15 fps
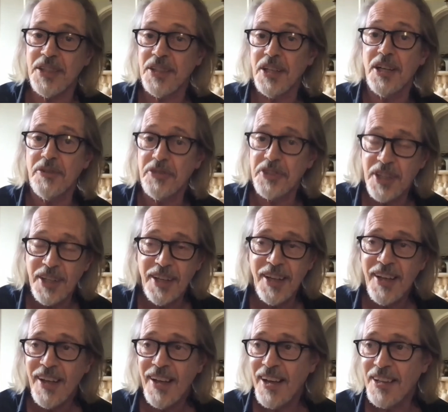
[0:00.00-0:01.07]
loved.
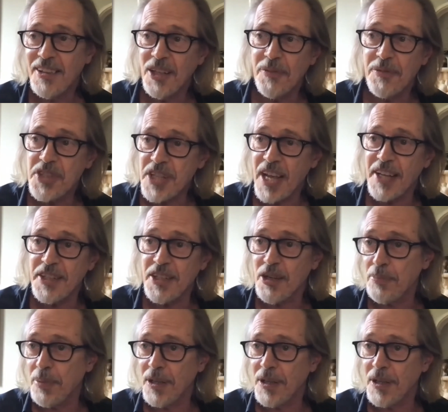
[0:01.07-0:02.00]
I loved stand-up.